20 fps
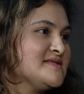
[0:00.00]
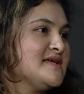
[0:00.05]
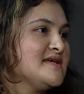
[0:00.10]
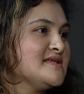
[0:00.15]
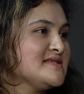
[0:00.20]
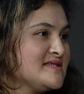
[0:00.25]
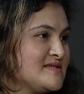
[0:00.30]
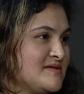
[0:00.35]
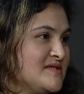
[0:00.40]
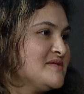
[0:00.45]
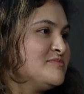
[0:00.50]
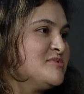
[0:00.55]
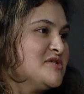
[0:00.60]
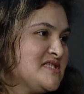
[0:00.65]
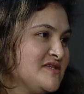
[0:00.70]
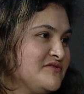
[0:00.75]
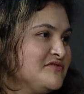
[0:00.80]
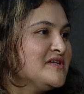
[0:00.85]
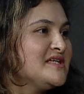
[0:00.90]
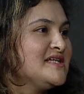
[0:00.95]
that's
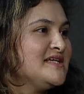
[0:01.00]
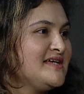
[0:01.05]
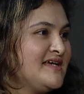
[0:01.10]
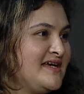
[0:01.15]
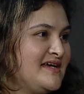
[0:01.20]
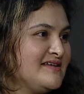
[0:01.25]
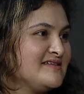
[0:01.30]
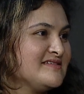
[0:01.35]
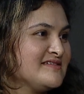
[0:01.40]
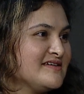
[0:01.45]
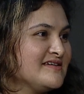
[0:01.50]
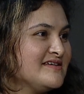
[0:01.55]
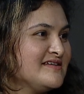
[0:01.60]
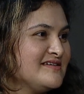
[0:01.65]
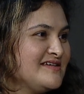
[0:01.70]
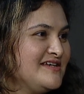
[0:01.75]
specifically catered,